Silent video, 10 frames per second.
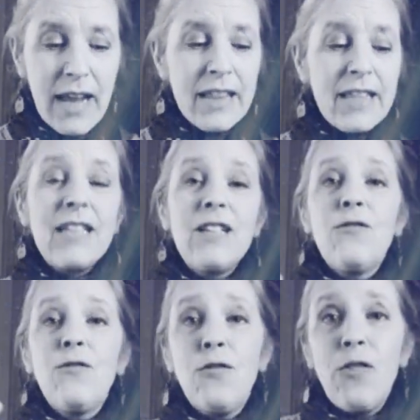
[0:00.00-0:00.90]
and then
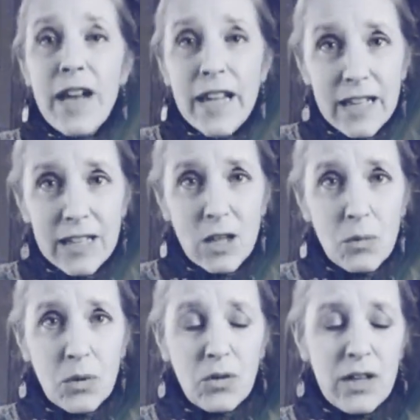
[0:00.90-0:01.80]
invite the
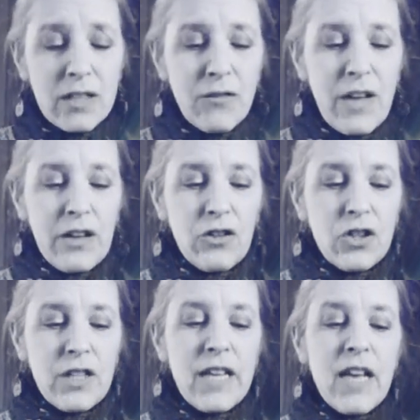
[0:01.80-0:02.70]
progressive
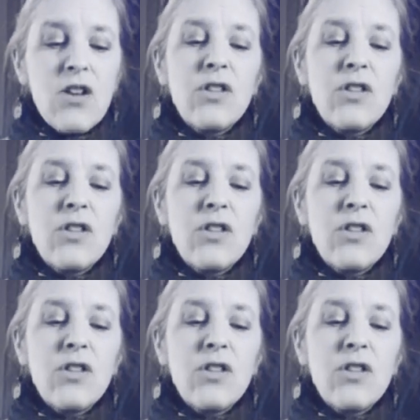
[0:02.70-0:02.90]
energy